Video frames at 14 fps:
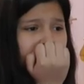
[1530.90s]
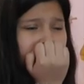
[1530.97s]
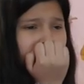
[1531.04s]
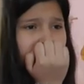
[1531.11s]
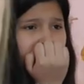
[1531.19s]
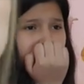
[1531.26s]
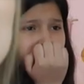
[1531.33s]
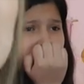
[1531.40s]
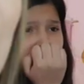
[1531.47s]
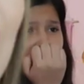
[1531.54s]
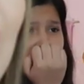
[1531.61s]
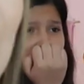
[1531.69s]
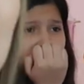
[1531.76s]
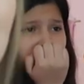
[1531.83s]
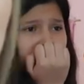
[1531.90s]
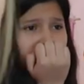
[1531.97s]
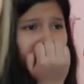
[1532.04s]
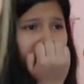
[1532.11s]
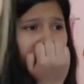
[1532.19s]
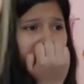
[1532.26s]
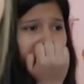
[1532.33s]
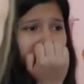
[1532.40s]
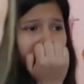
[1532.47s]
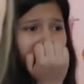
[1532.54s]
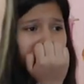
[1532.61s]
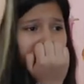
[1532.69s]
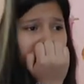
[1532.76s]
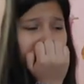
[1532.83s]

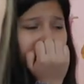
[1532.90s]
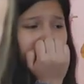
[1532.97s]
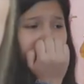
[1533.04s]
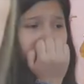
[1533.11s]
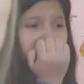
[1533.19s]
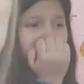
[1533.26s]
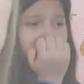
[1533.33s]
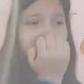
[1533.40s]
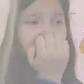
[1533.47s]
No words are spoken by the person on screen.